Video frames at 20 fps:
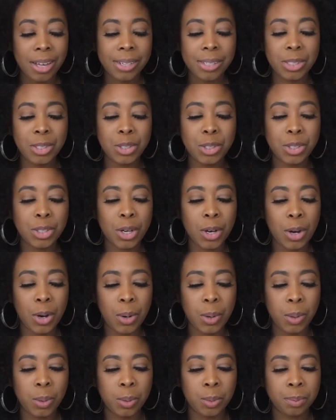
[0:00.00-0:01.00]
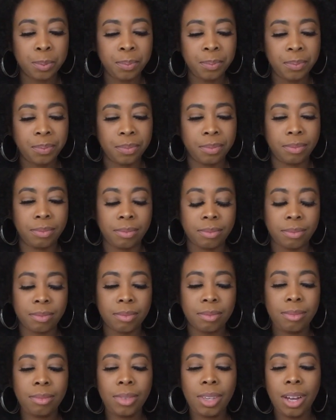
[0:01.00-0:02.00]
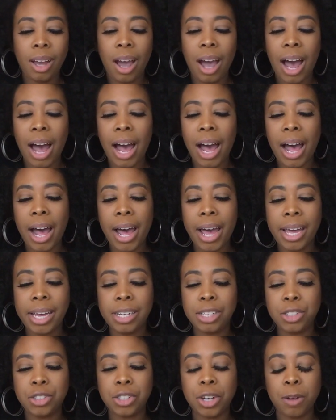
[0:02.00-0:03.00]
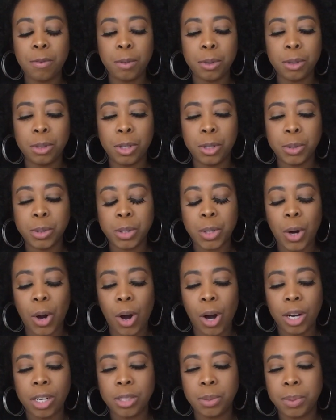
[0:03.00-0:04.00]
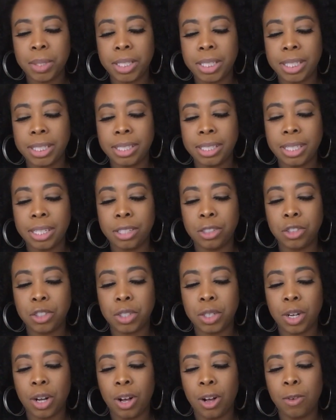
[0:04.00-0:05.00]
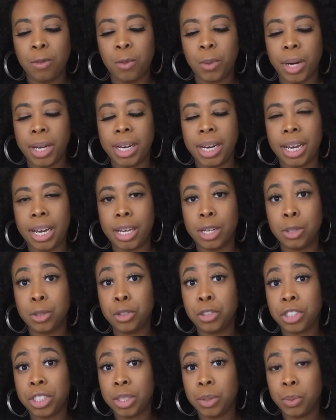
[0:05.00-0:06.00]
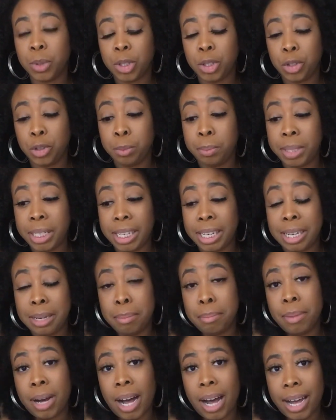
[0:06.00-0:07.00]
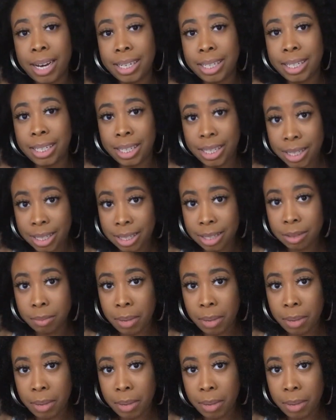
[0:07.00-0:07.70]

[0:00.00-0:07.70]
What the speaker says: So I shuffled those cards with the intention of what energy will you be embodying